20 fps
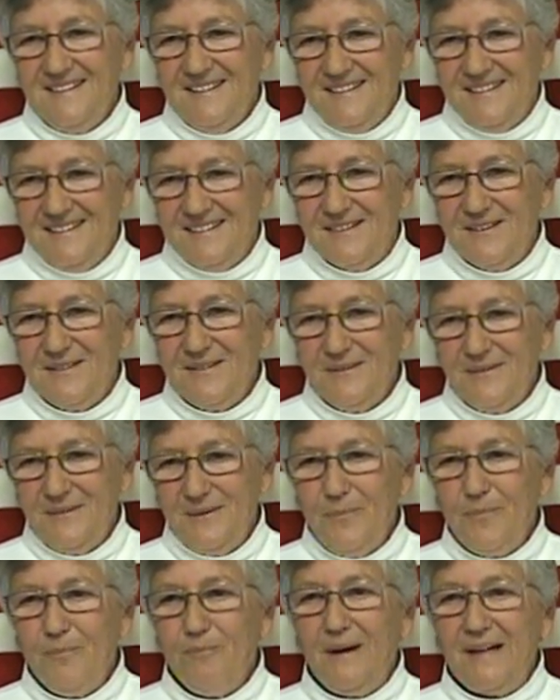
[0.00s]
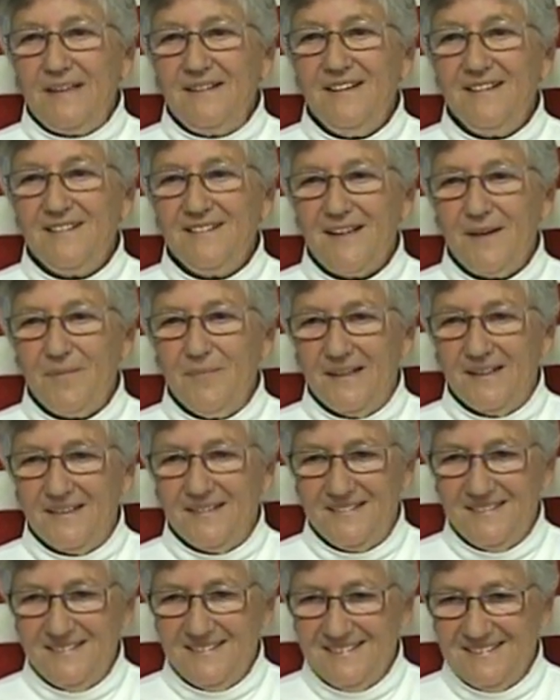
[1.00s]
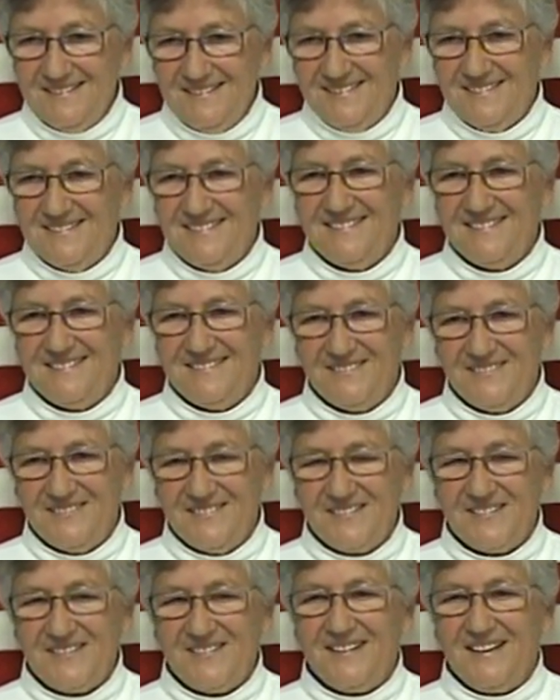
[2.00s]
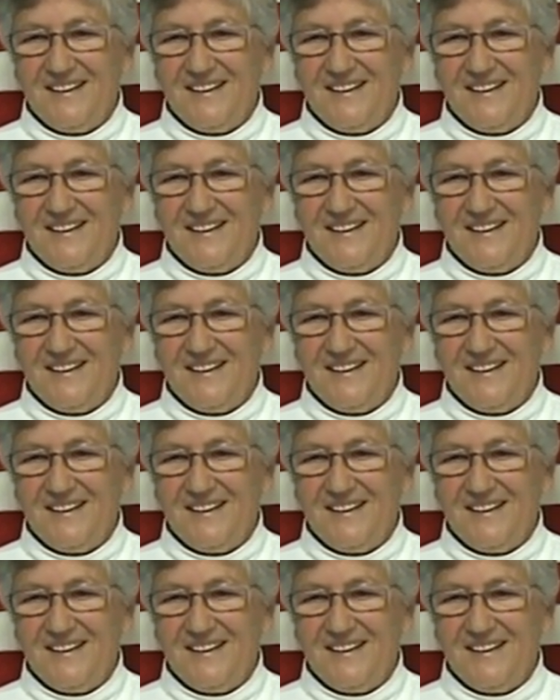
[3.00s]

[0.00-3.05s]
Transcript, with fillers: Yeah. What was that again? Batiseba was